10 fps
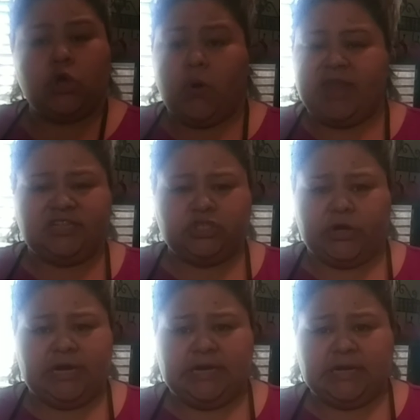go ahead and
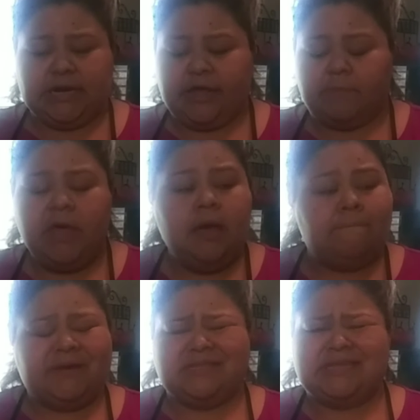start cleaning it up.
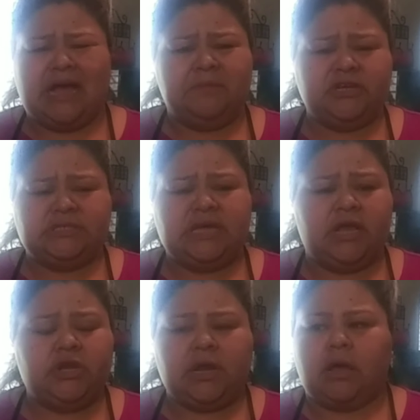By the time you're
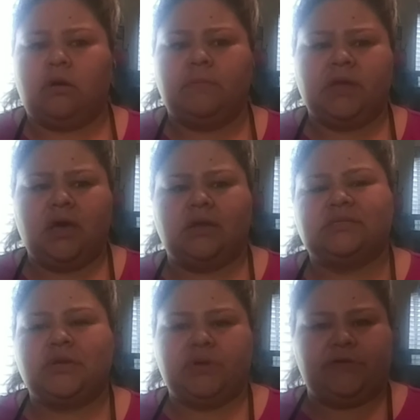done, you're like, oh my god,
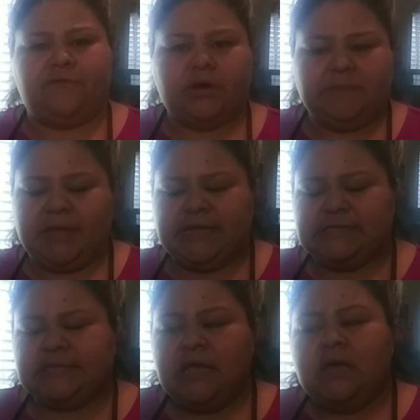it's already 40
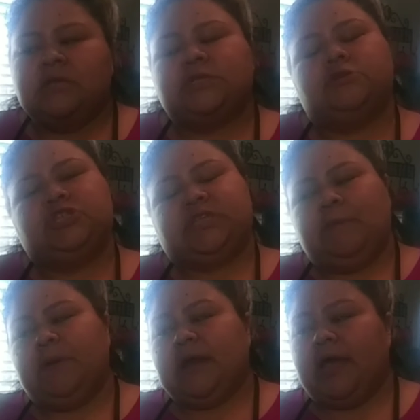minutes. So just
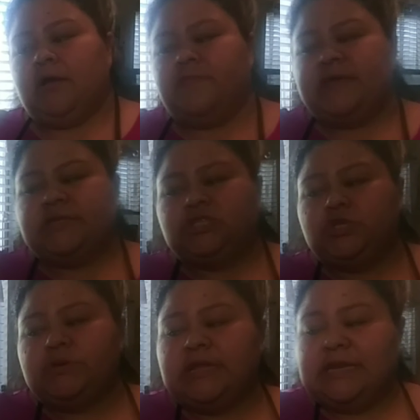keep an eye on this.
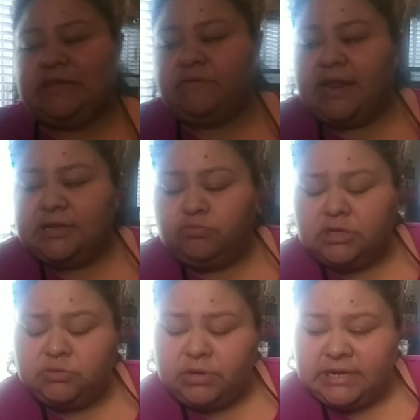You can leave it at
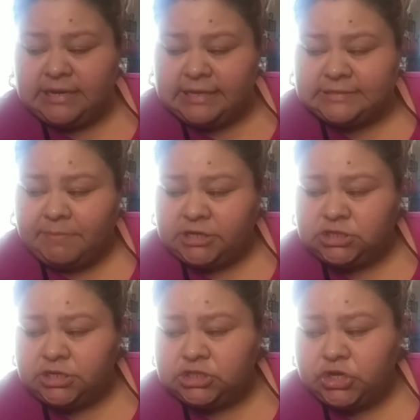with what it is. I'm
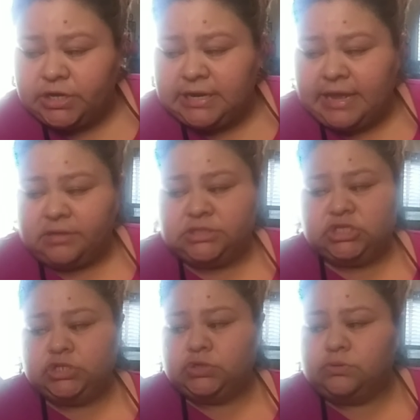actually going to turn it down
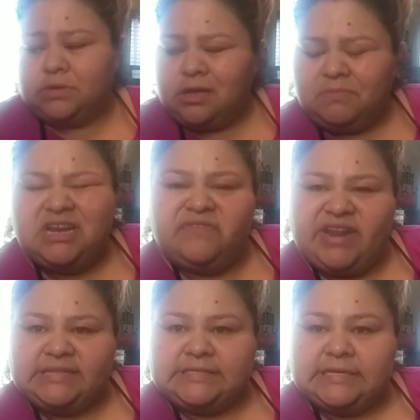to, no, I'm going to leave it
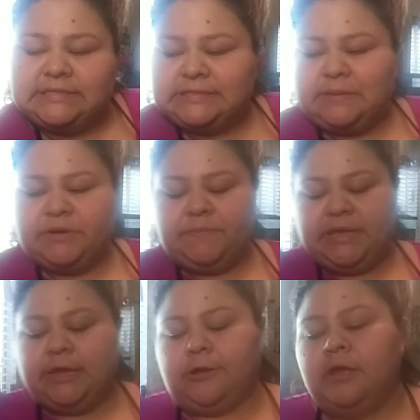at 6 because I'm going to be
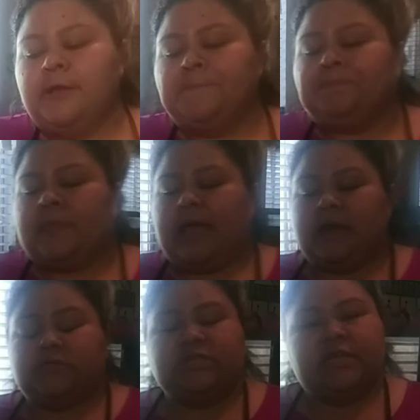here. And
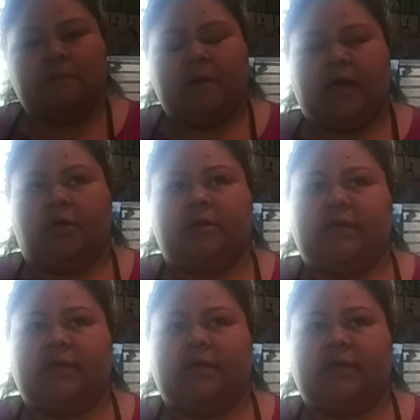I'm just going to keep an eye on